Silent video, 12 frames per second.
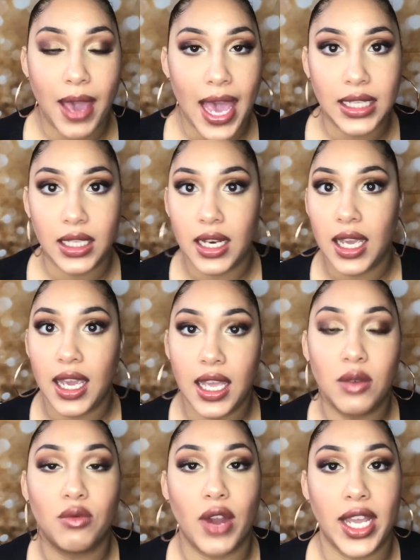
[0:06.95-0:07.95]
palette
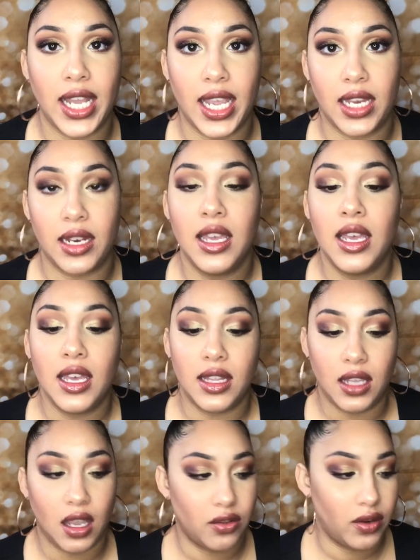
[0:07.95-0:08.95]
in Rite Aid
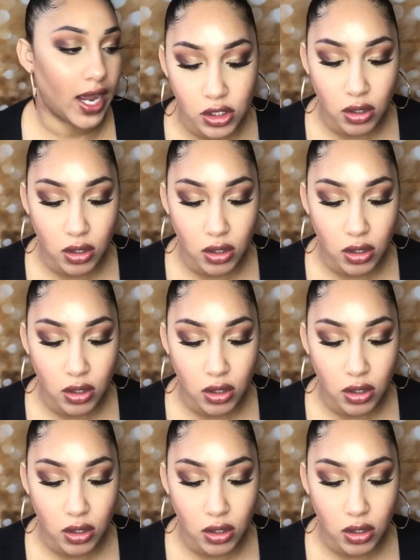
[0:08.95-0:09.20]
the other night.